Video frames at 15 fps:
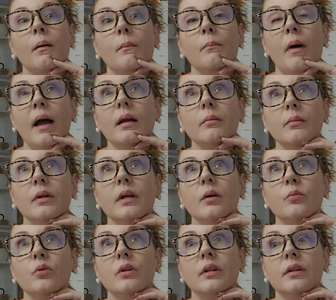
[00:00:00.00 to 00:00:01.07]
Madame Glam
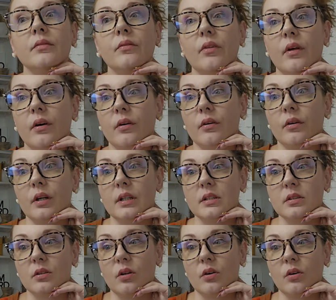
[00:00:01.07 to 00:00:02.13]
will live there as
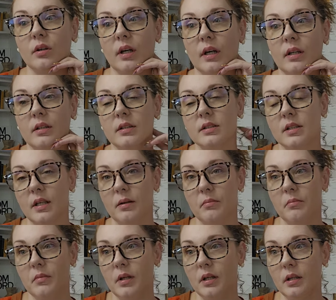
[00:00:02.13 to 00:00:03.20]
long as they
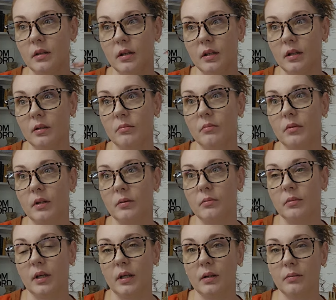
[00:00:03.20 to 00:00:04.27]
meet and they can
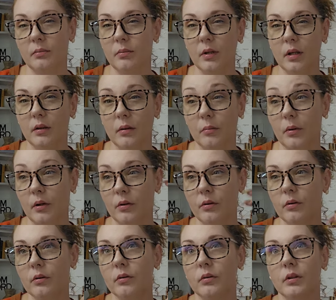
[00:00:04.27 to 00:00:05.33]
meet in the
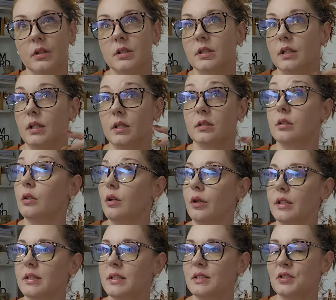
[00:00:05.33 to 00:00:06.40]
middle, because like that's a lot
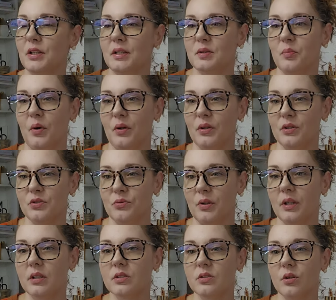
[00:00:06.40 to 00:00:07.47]
of CJS polish,
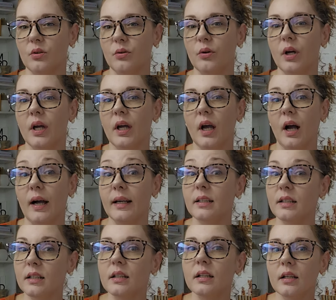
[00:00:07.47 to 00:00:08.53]
right? So
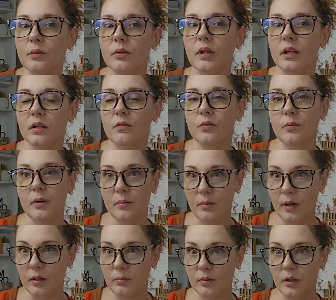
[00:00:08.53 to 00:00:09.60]
ideally I would like it for my
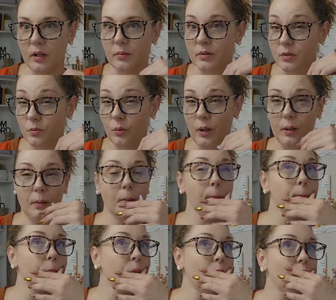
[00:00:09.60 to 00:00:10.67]
Madame Glam as well.
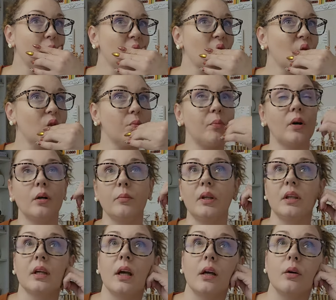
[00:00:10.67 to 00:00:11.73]
Pardon me,
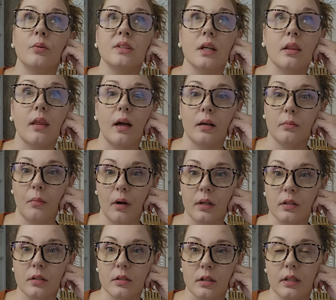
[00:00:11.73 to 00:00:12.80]
like I always had that in
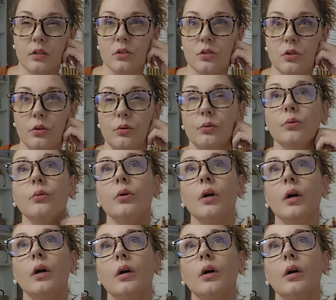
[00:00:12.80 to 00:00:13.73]
mind, like two.